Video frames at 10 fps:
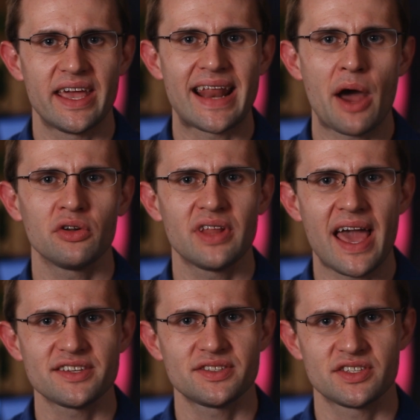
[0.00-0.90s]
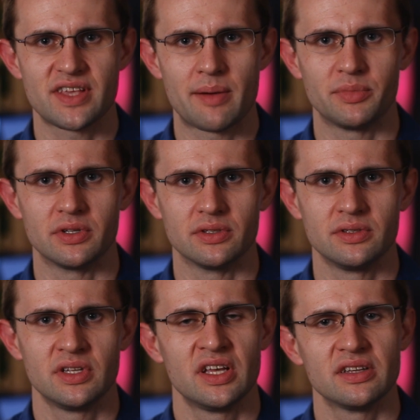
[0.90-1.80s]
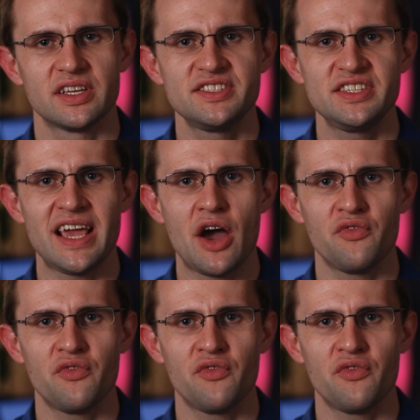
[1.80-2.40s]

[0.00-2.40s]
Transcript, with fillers: In our last example, let's see how